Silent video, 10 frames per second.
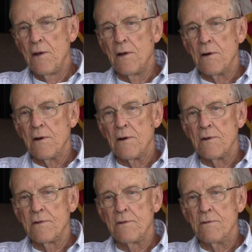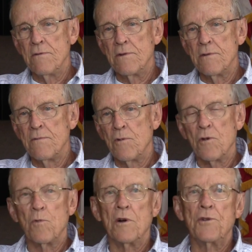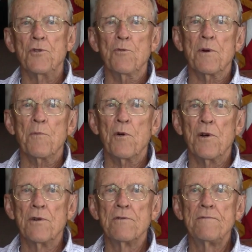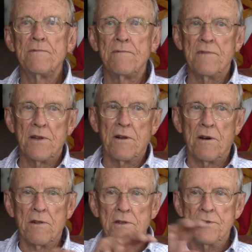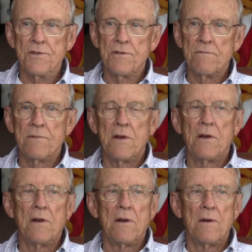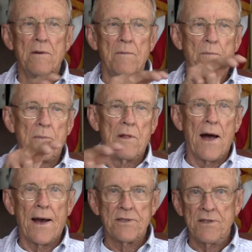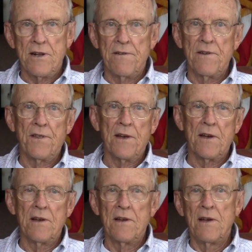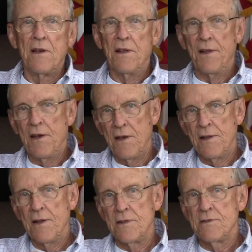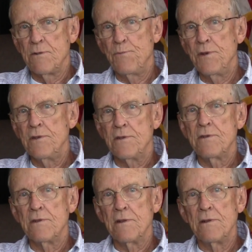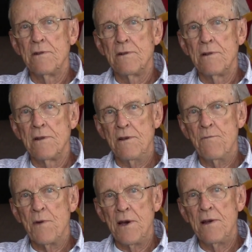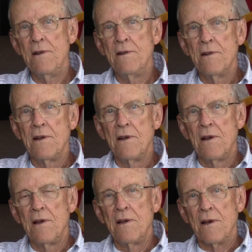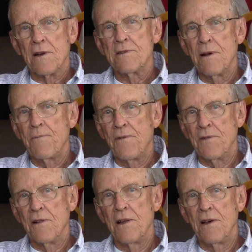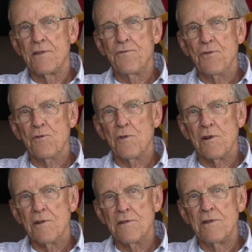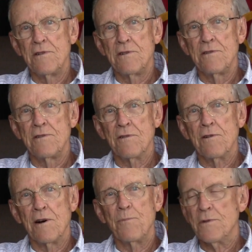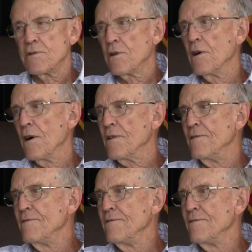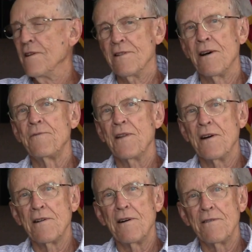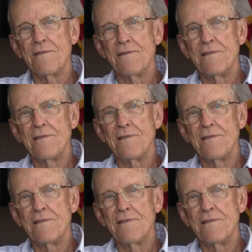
uh, to the World War II Memorial, they had all these plaques and everything, and they had that speech that he made, mm -hmm. except for the last few words, so help us God. They left that off.